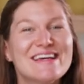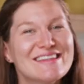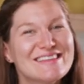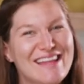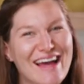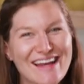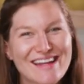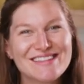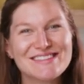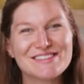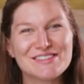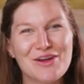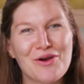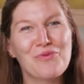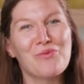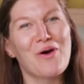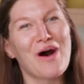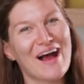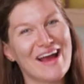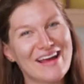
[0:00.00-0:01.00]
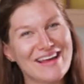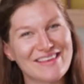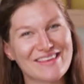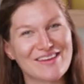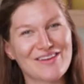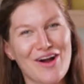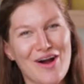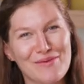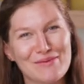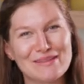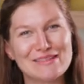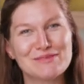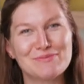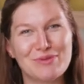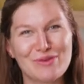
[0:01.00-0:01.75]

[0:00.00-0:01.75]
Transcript: let us know why in the comments